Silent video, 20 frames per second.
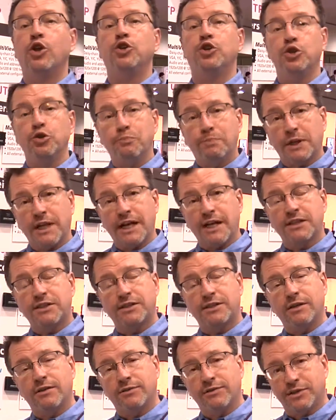
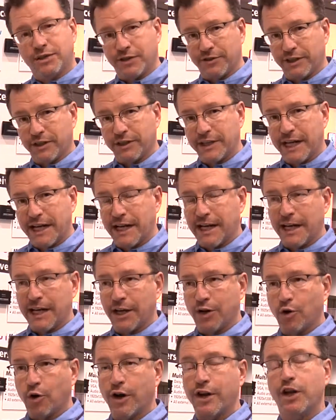duplex serial data
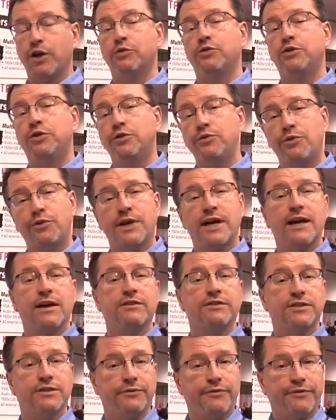and audio
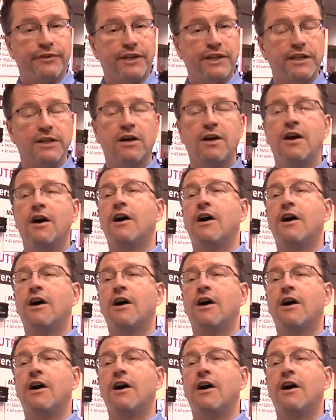2,000 feet